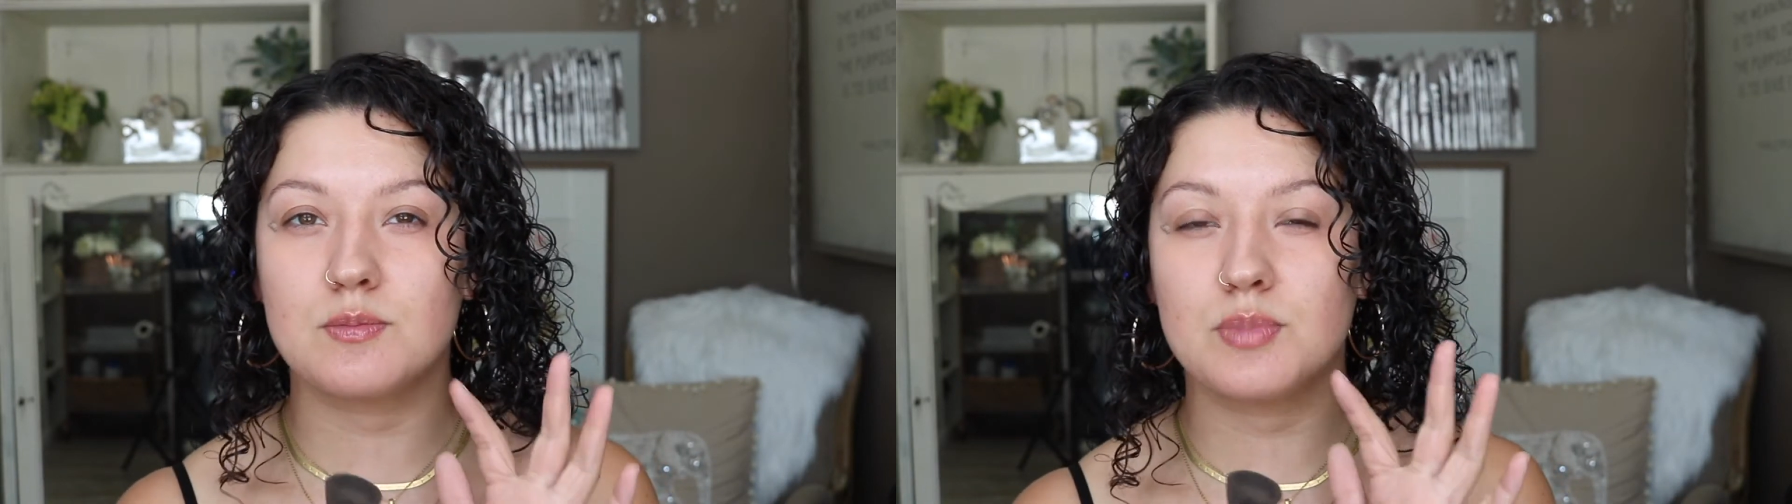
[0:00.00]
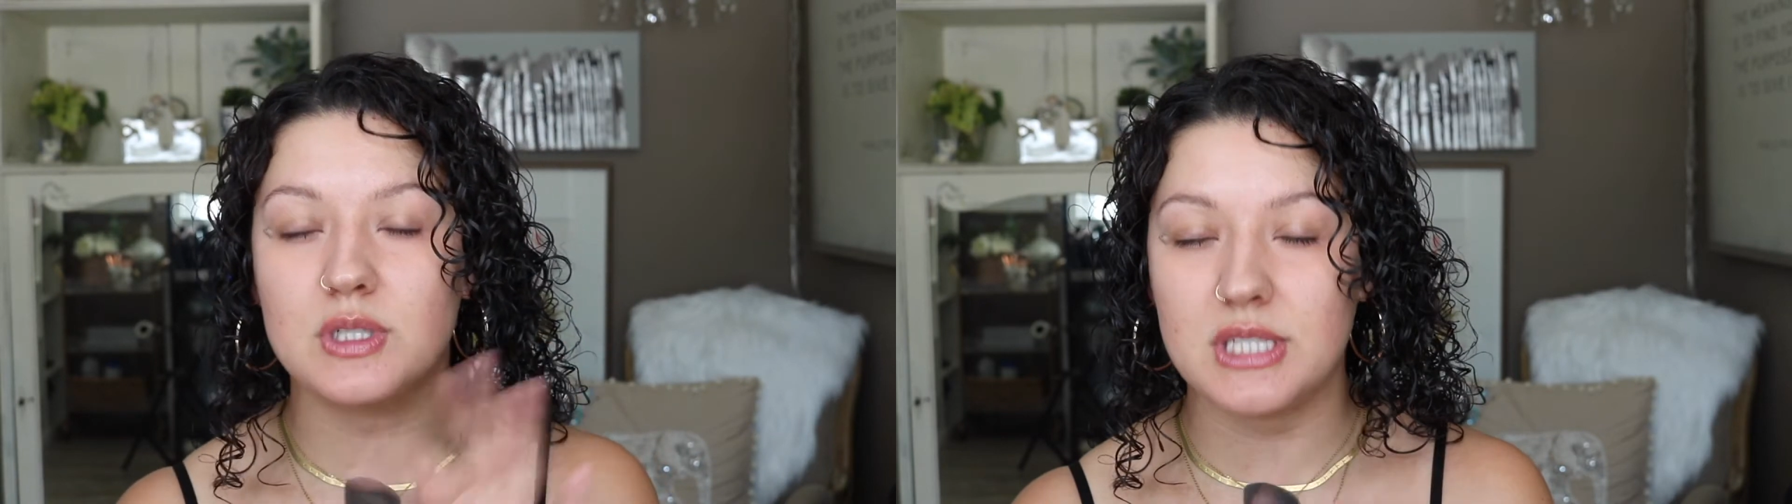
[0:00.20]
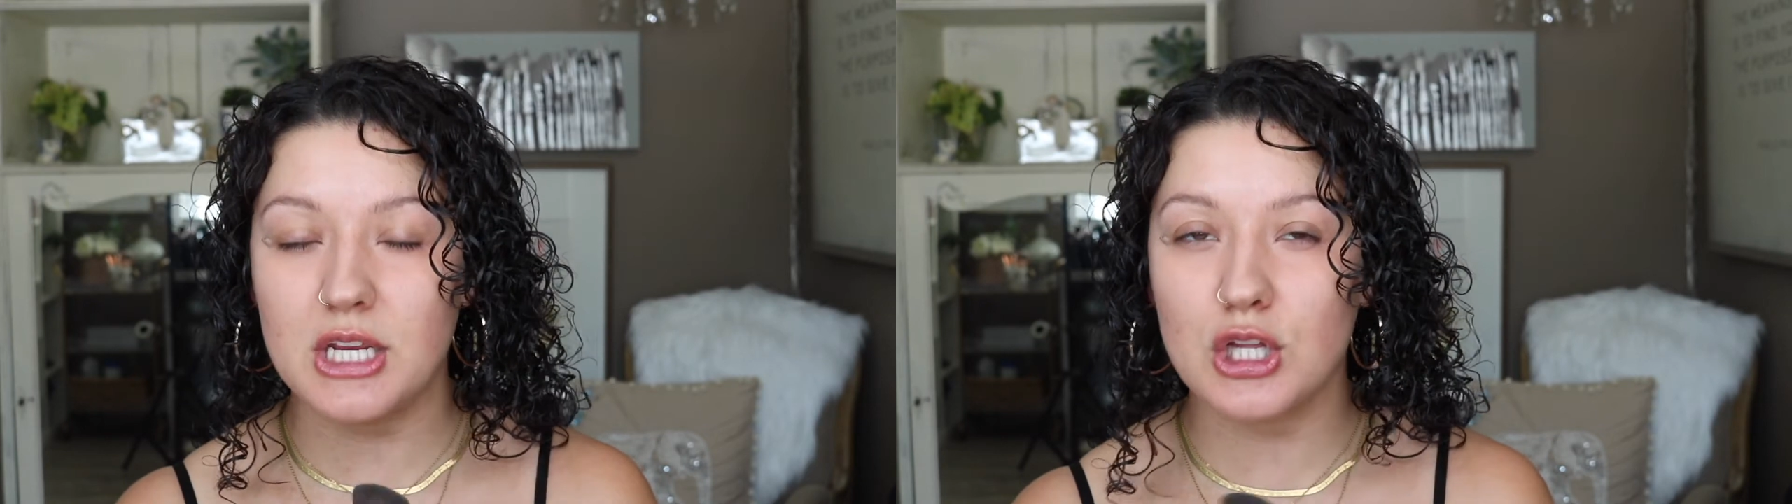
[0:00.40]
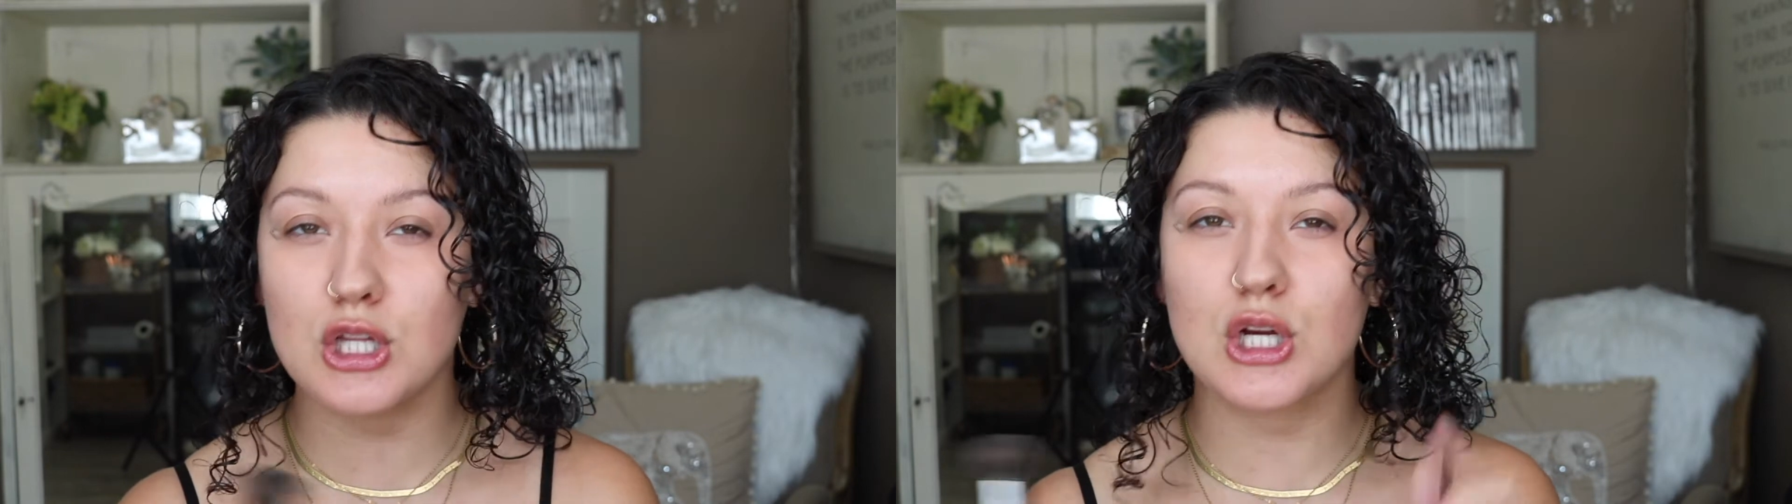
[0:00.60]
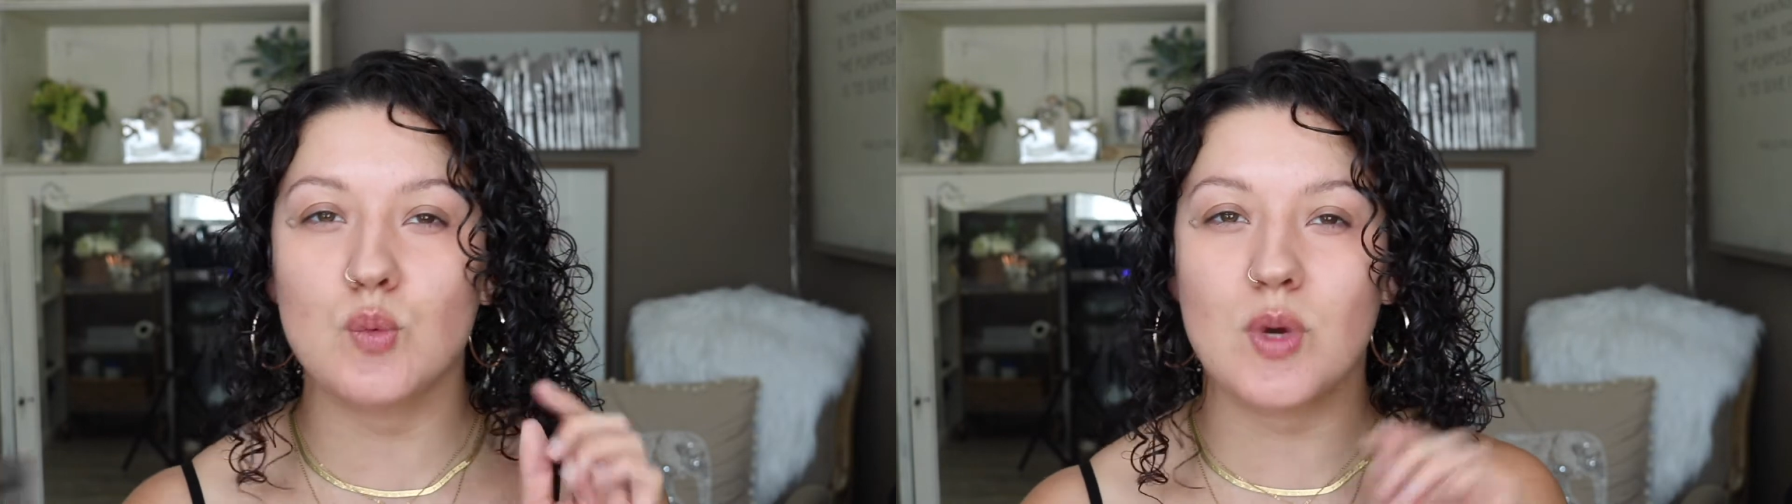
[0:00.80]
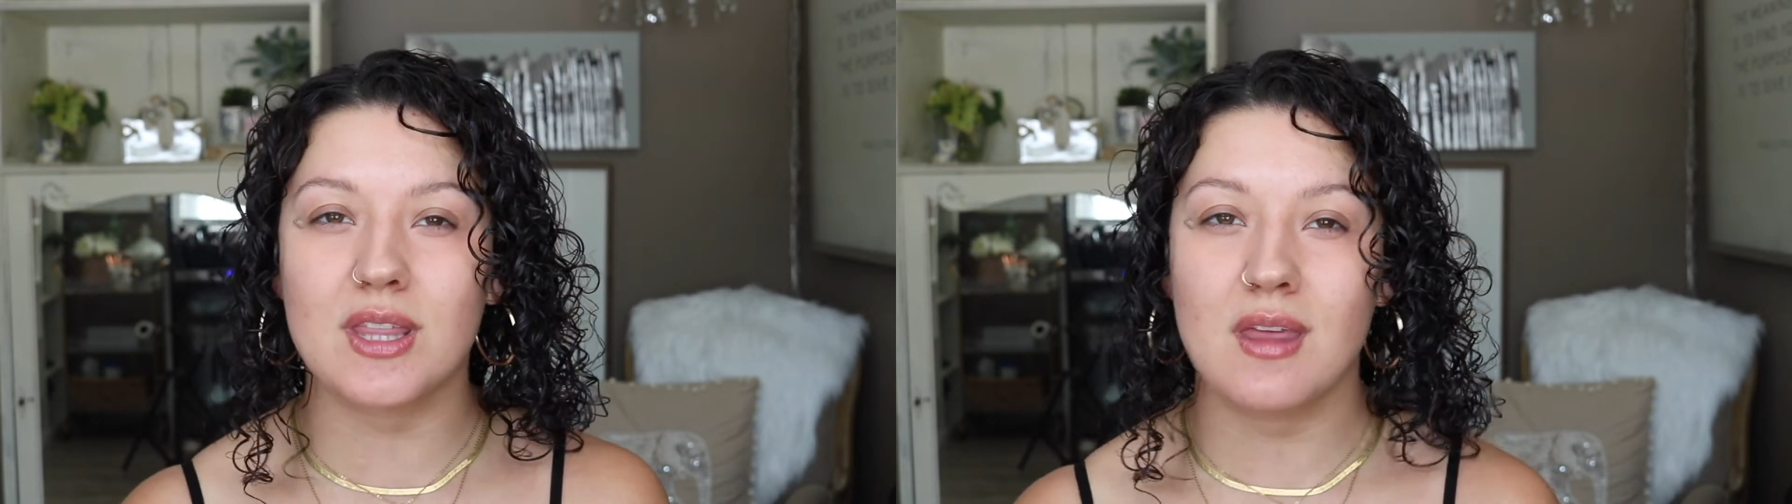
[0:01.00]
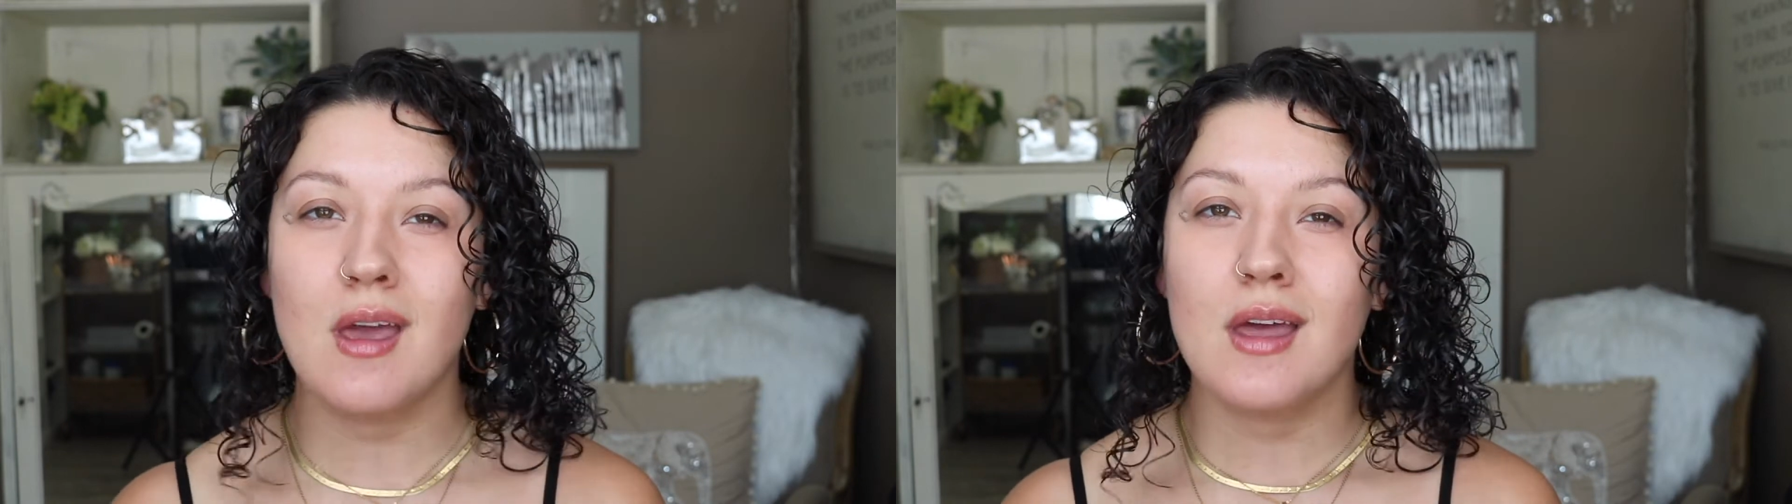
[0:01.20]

particular with